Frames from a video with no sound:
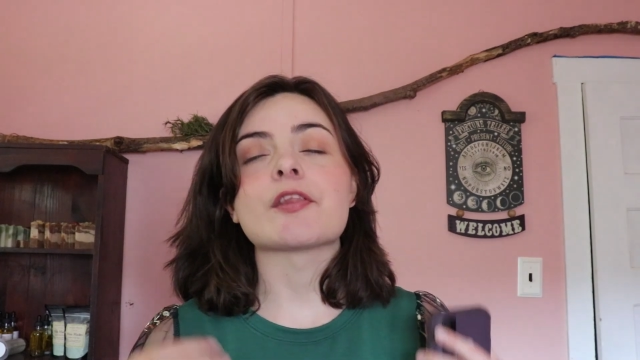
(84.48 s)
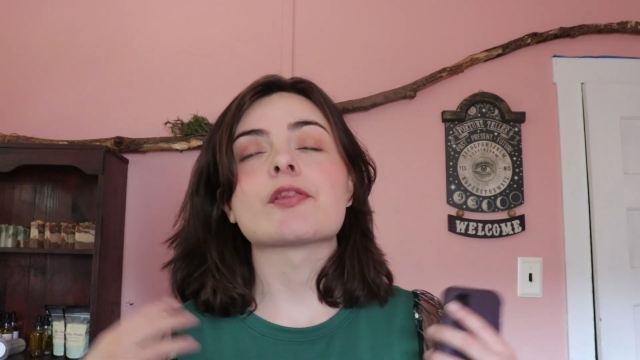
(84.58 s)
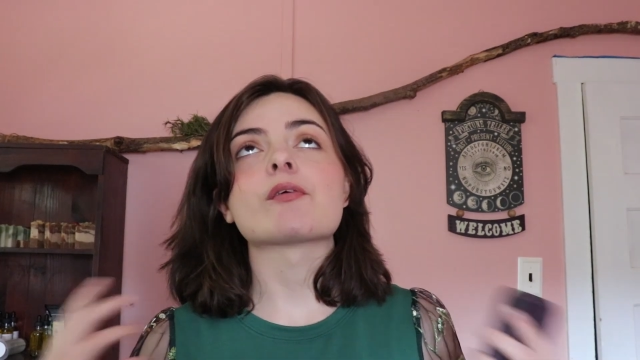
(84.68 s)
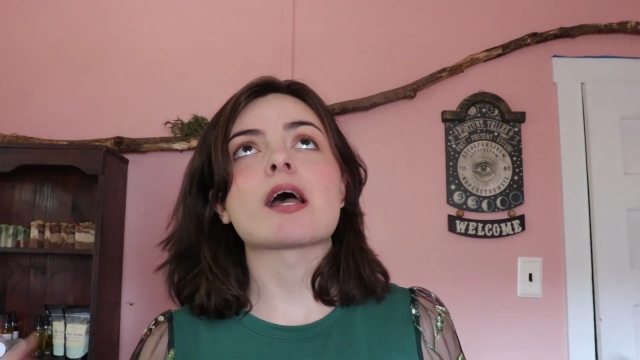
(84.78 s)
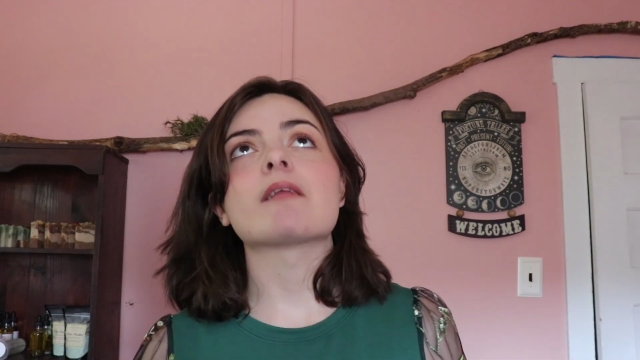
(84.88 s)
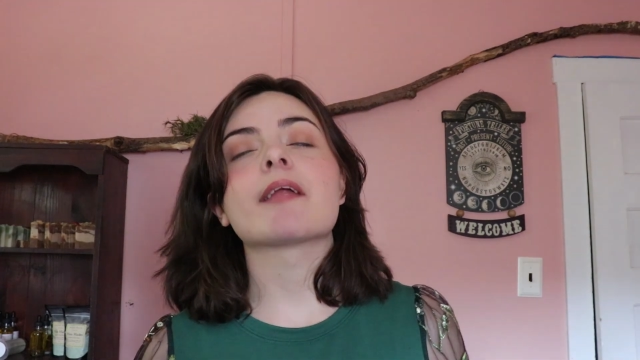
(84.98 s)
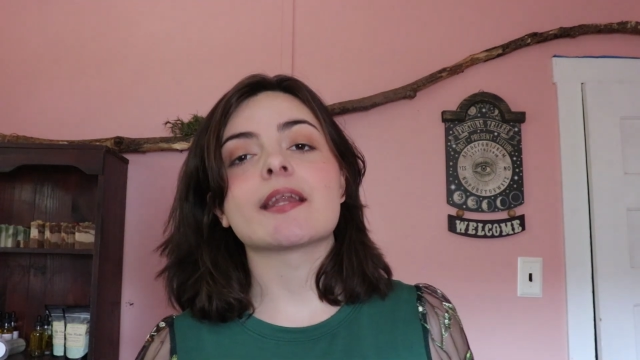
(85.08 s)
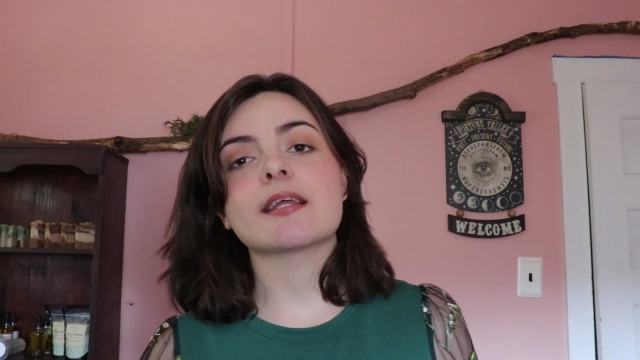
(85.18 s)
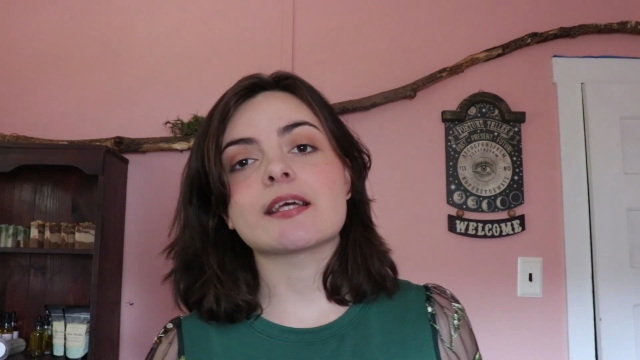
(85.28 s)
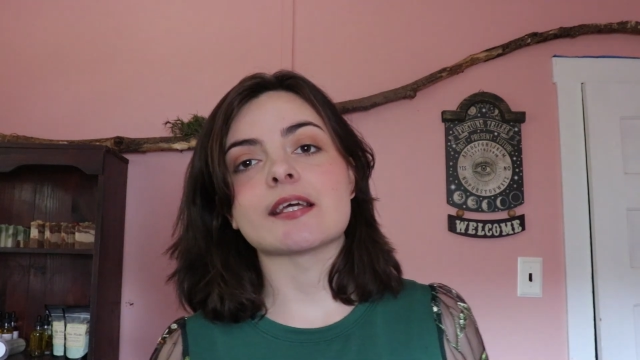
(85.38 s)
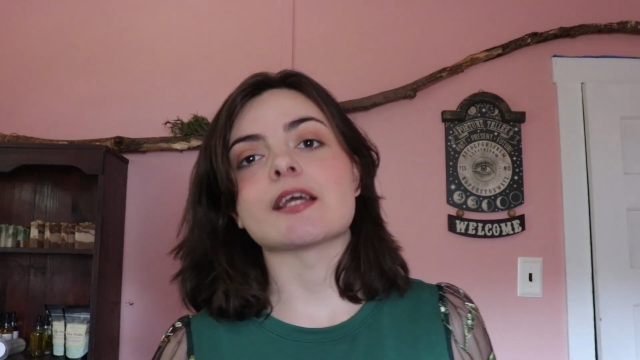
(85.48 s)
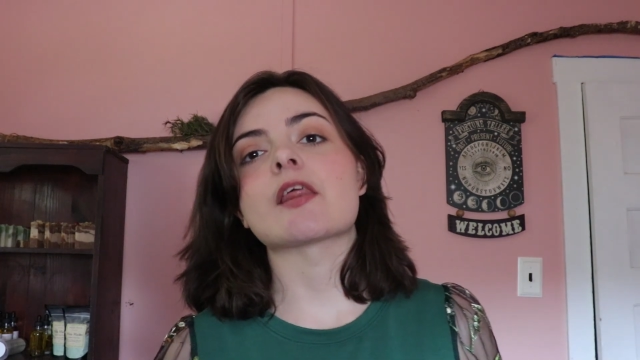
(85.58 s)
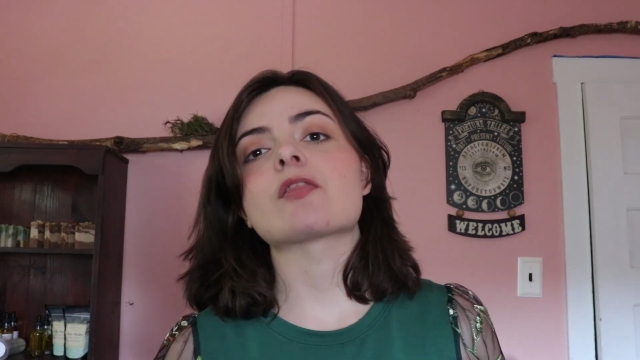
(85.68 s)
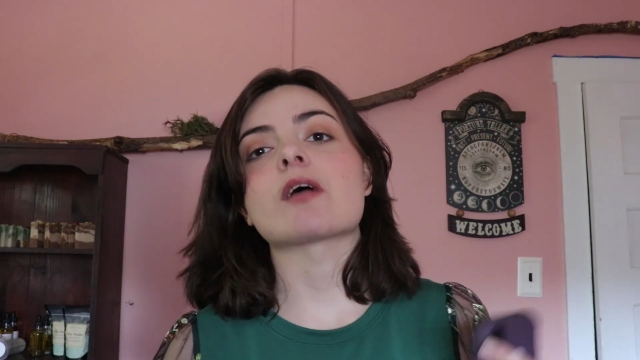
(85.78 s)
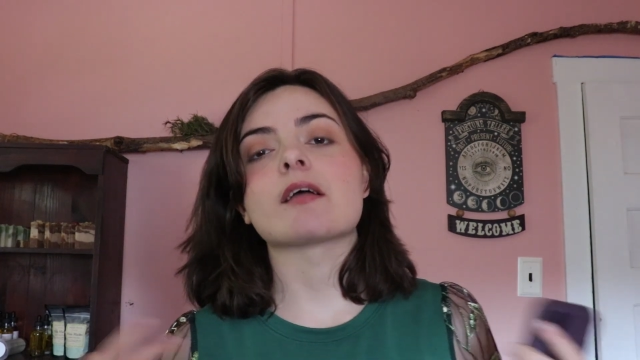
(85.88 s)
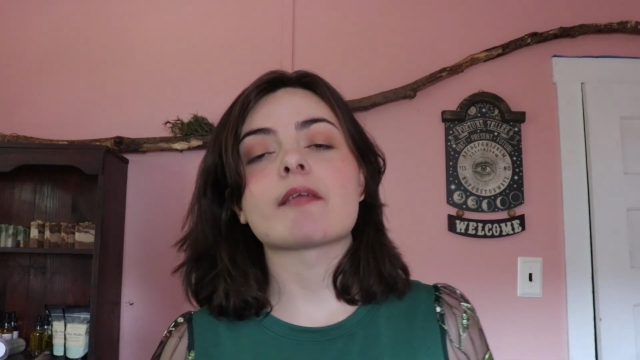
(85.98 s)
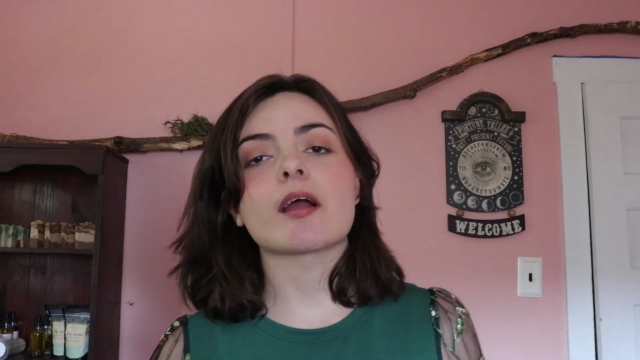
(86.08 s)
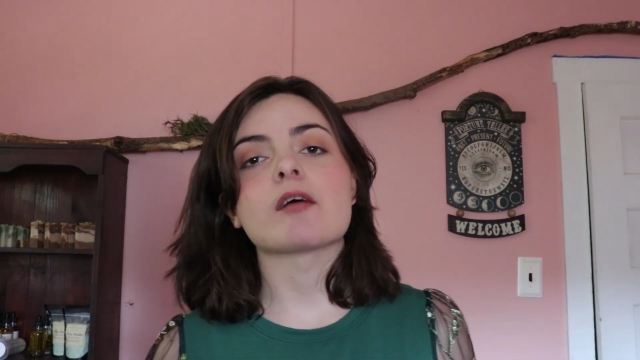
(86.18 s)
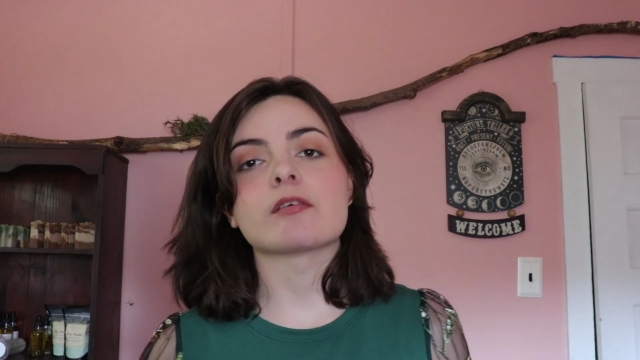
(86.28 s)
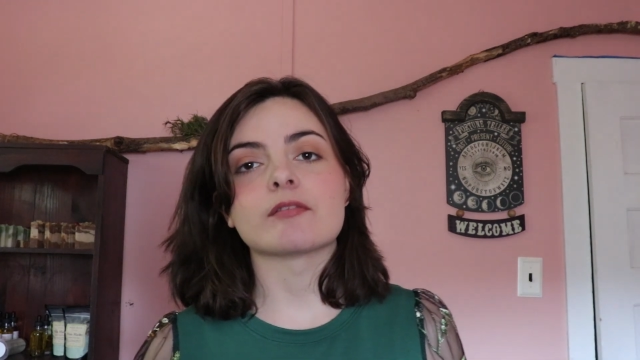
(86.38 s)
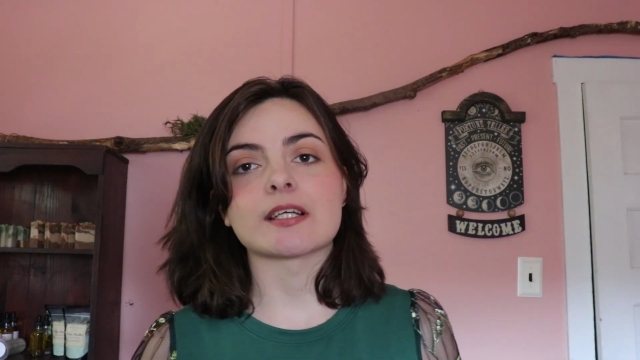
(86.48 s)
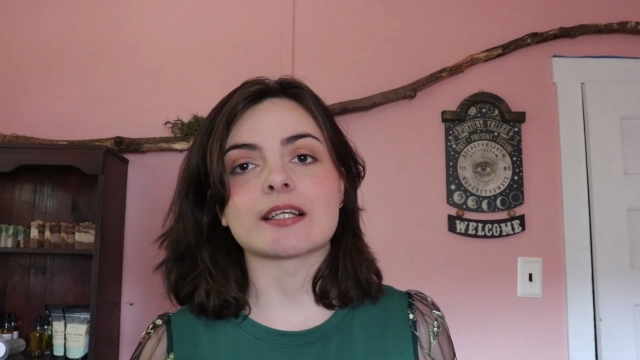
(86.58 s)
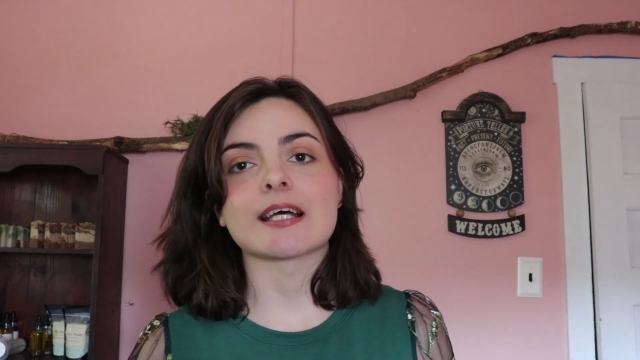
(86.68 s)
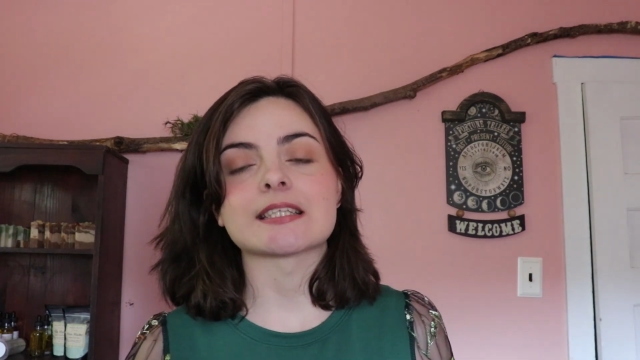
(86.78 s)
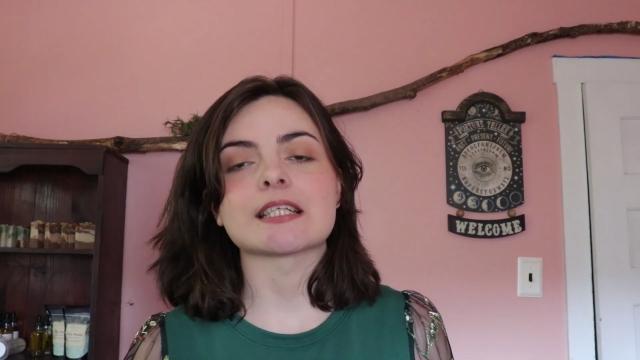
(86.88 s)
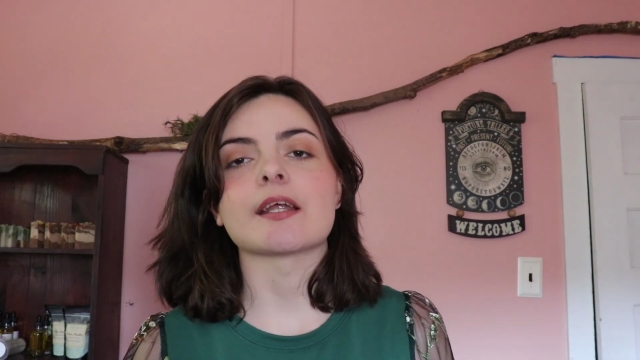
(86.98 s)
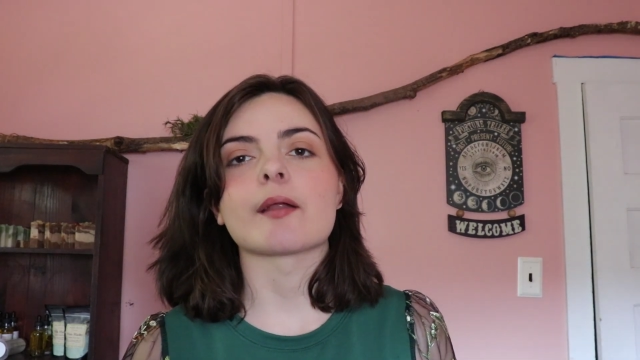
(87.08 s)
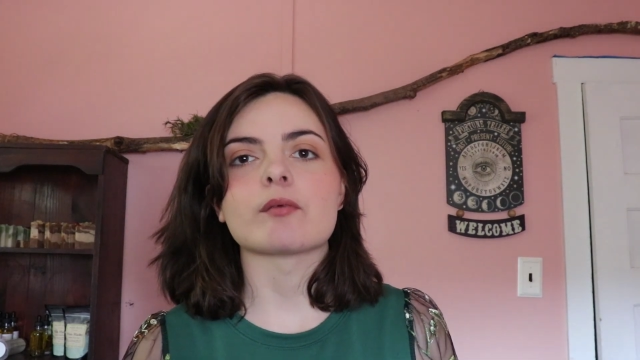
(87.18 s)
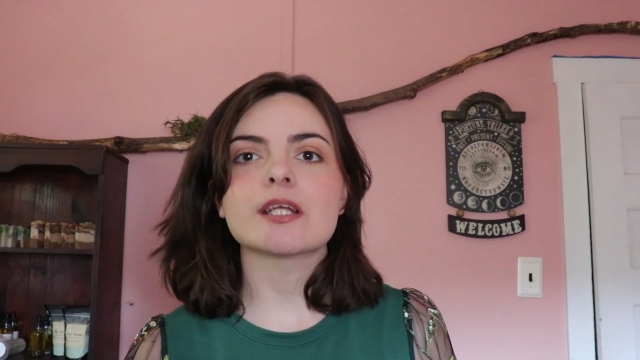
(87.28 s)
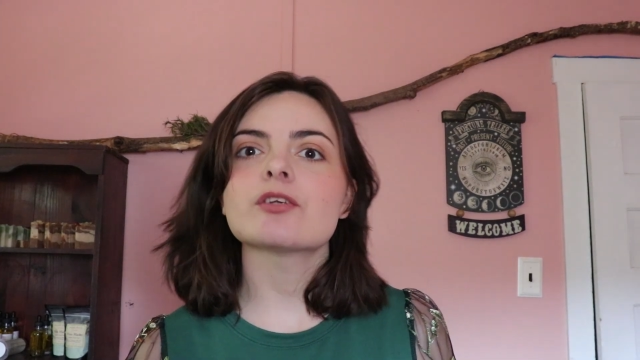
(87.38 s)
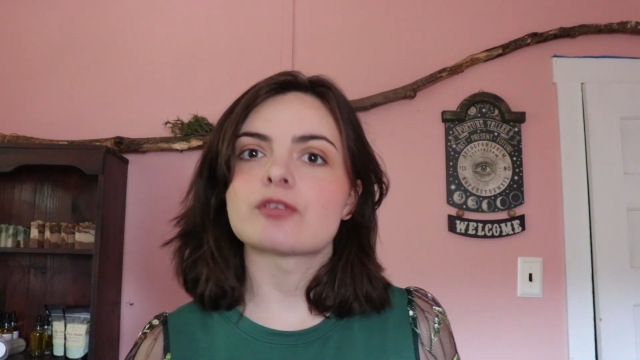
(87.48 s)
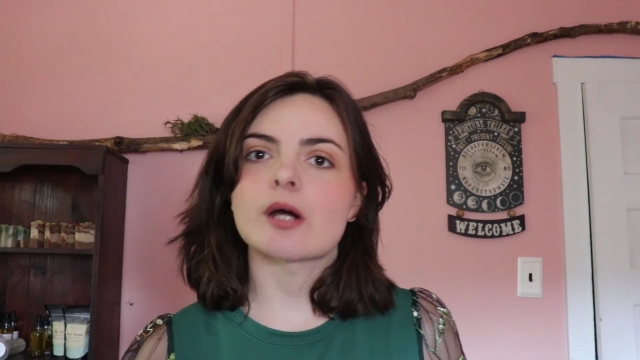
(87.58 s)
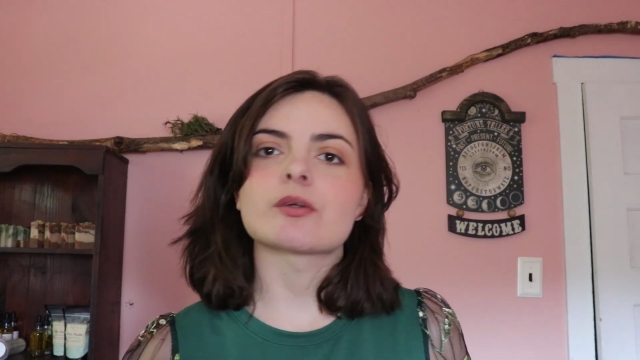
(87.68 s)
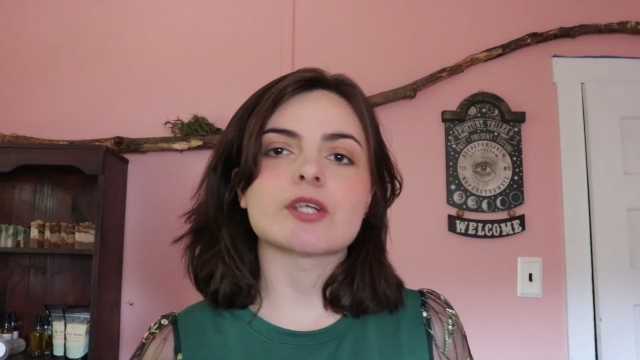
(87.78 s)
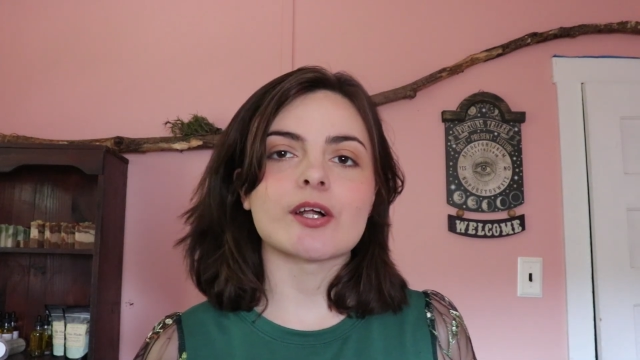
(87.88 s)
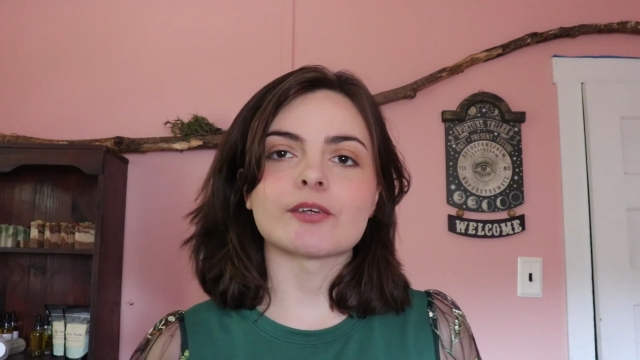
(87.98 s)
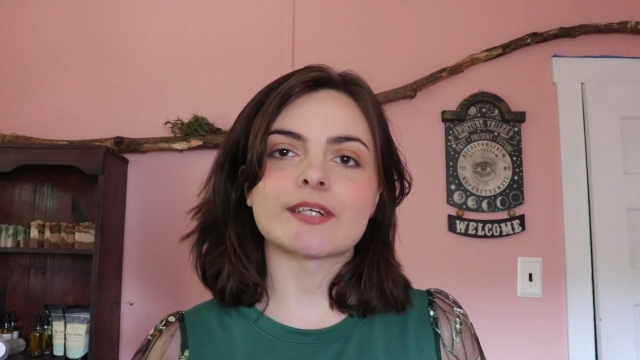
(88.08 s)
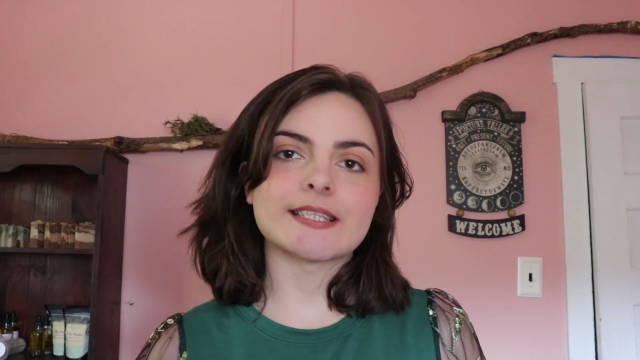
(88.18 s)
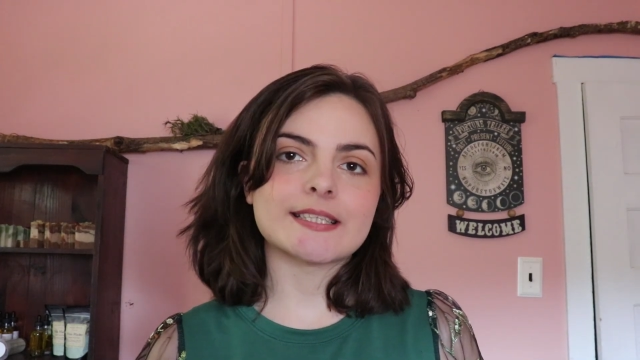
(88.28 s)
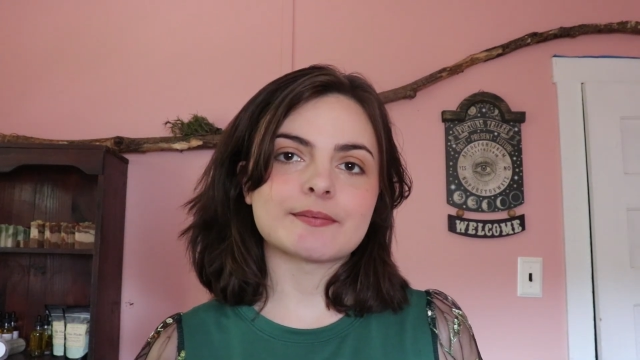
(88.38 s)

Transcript: it thrives in the heat, it thrives off of neglect, and is really drought tolerant.